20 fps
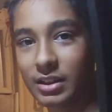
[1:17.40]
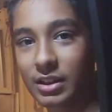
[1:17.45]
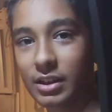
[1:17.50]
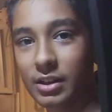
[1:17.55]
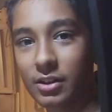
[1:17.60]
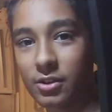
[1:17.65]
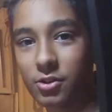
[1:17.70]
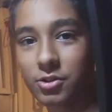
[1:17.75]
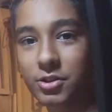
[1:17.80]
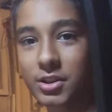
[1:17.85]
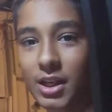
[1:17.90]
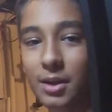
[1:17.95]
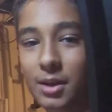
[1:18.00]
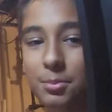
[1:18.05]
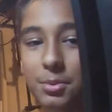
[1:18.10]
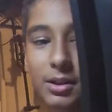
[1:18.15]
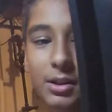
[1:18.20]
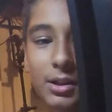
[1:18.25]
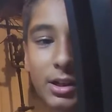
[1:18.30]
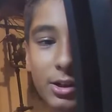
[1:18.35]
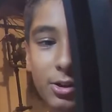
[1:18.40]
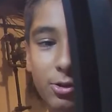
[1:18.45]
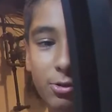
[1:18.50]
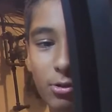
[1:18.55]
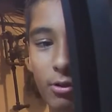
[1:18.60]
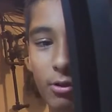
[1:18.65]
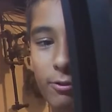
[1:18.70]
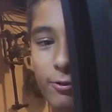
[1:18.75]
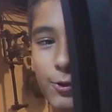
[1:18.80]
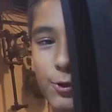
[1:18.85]
going to get a new tablet and do
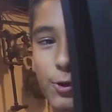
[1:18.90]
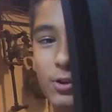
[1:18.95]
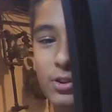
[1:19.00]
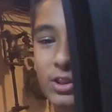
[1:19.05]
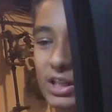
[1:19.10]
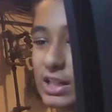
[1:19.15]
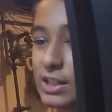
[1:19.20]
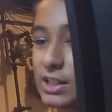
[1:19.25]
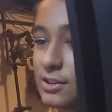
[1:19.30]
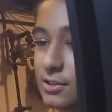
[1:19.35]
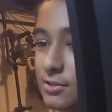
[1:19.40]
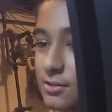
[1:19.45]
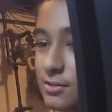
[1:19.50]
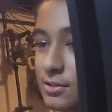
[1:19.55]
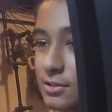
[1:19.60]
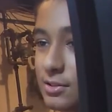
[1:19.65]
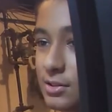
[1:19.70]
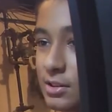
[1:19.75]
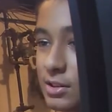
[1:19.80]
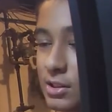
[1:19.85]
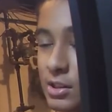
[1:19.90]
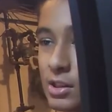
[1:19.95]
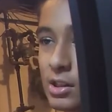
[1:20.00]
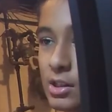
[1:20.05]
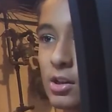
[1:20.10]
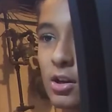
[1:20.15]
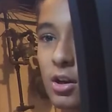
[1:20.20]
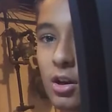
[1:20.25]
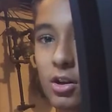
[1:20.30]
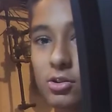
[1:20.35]
a review on that.
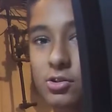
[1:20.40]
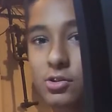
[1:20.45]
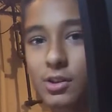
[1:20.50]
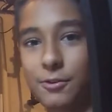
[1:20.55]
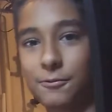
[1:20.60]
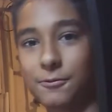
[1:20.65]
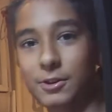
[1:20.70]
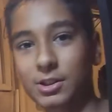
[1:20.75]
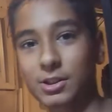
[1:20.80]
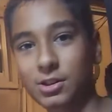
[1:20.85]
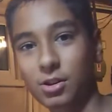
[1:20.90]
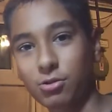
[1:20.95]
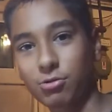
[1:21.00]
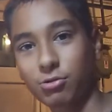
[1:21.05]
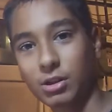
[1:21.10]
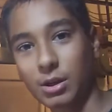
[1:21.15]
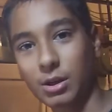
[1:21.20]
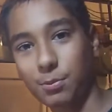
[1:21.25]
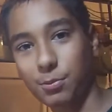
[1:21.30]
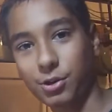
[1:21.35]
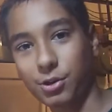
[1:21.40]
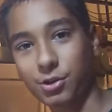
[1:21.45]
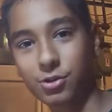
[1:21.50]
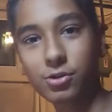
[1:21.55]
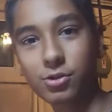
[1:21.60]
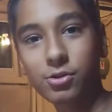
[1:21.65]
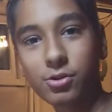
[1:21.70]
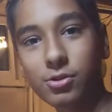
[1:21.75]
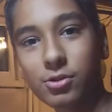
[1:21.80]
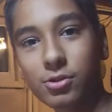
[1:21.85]
Also, I fixed the 3D
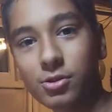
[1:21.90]
printer.